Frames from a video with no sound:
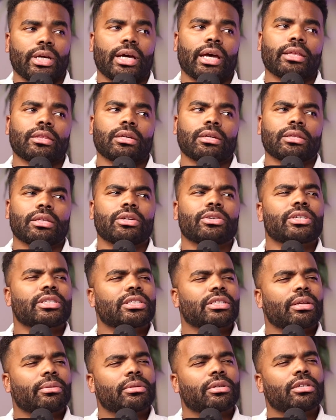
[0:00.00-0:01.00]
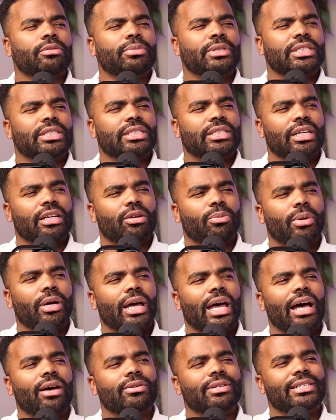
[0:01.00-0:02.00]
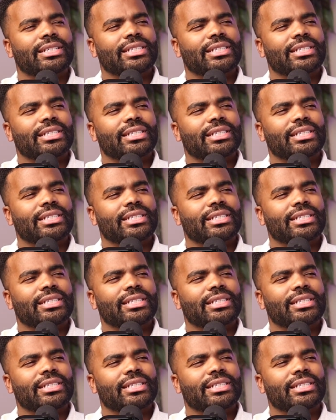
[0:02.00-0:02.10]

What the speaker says: that, I think there is something to be said about how